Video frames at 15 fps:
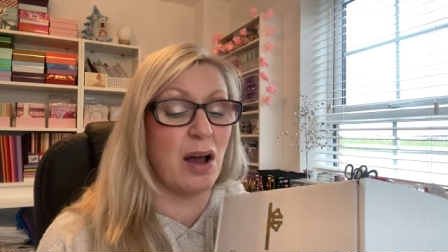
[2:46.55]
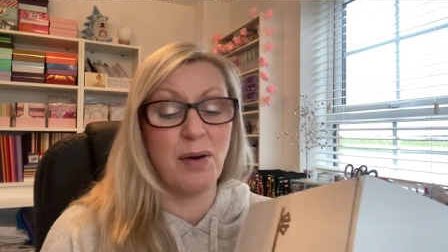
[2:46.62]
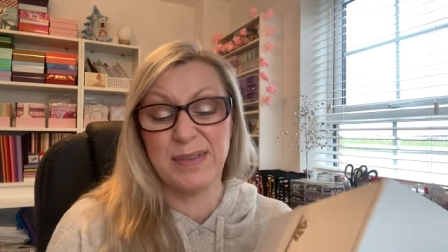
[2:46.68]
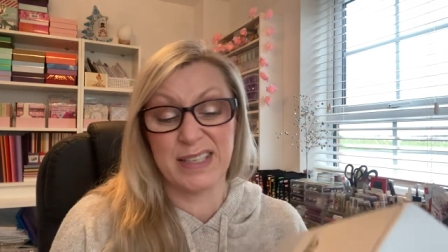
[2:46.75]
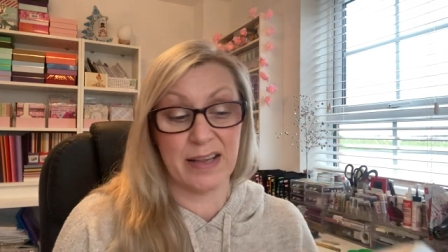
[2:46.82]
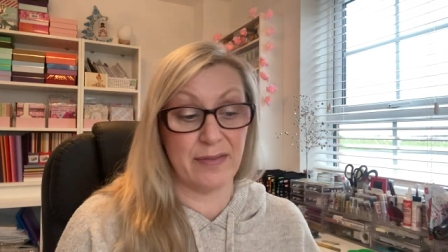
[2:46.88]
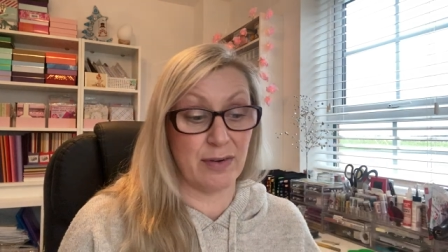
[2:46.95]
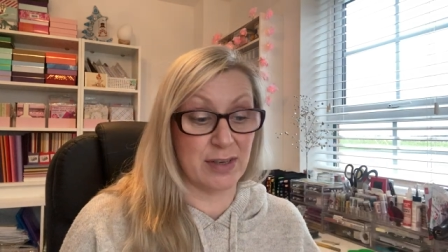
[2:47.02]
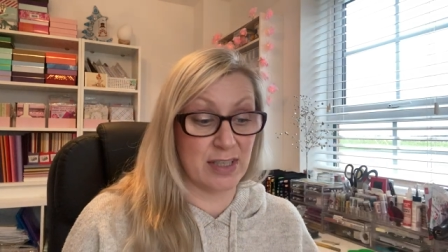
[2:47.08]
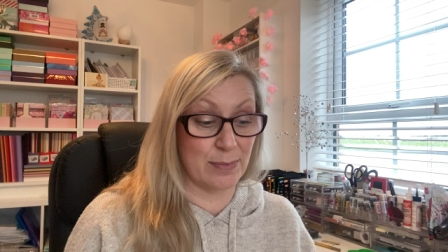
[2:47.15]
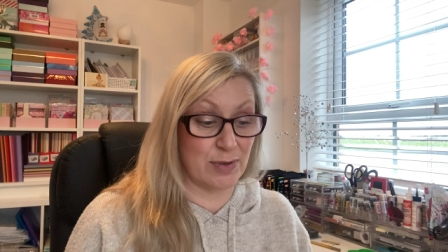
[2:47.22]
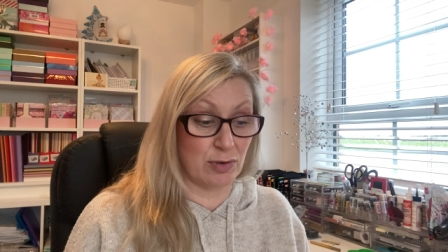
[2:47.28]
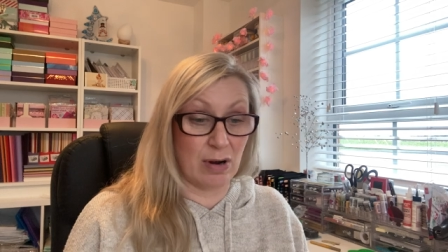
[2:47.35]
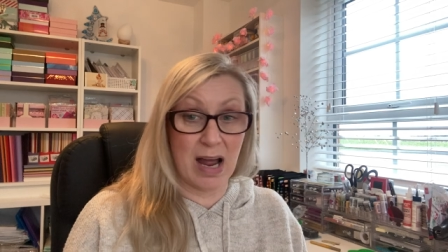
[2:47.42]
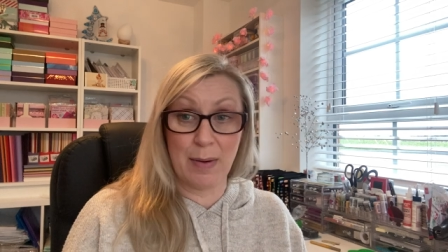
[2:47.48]
Obviously, if you're a
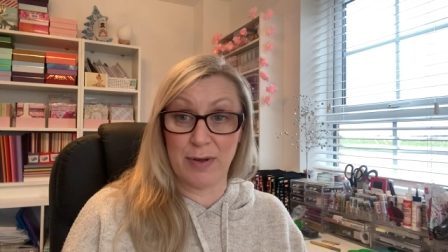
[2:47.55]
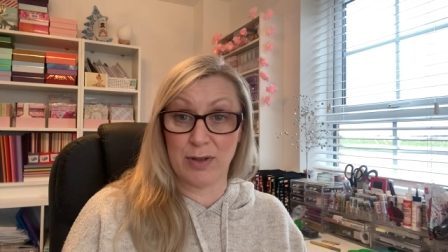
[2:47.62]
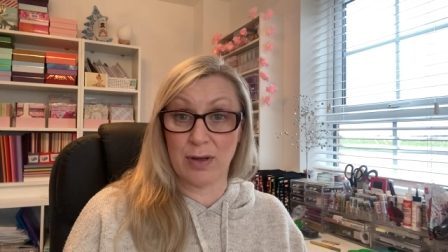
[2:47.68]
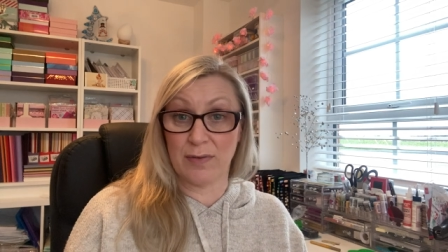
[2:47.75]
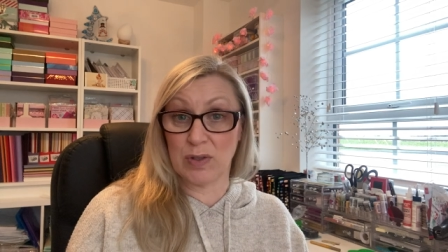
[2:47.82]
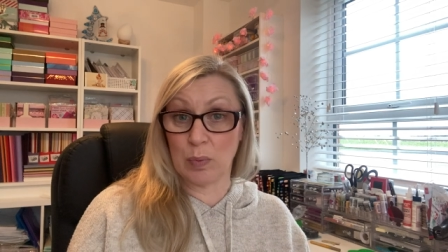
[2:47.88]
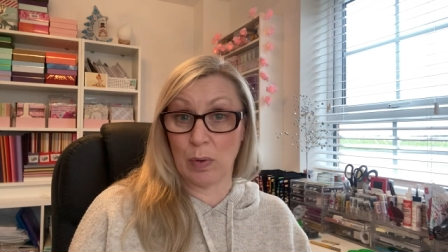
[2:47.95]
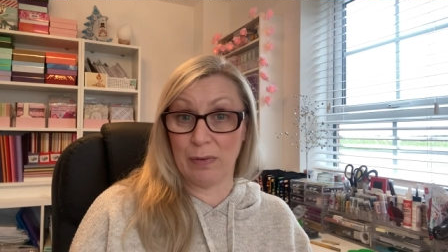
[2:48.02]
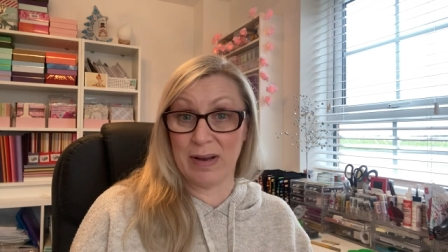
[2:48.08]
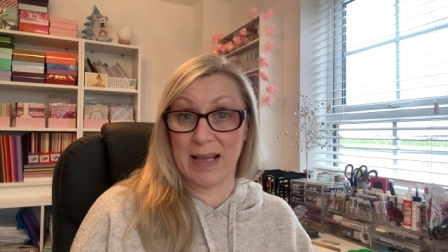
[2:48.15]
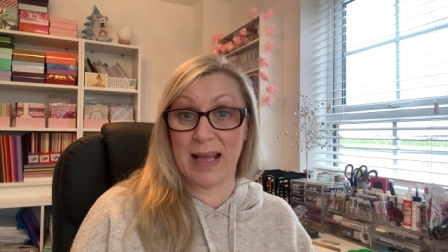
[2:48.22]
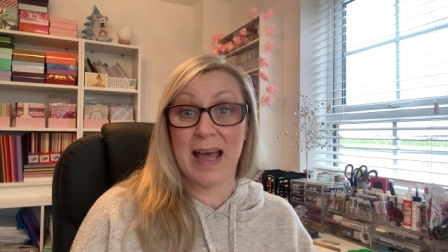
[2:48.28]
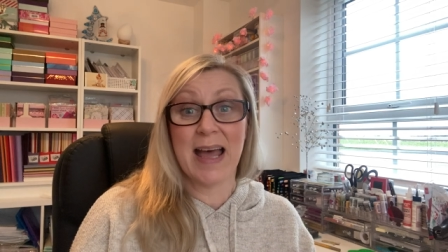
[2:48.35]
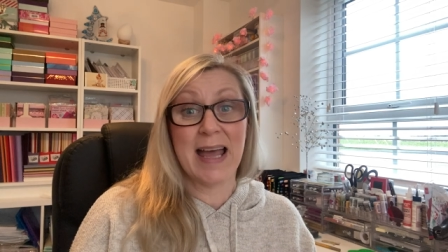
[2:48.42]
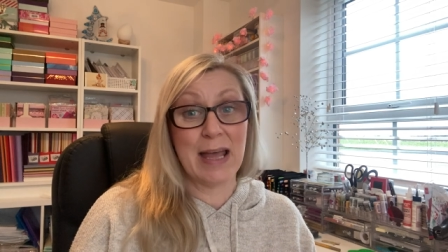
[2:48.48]
subscriber, you don't have to worry.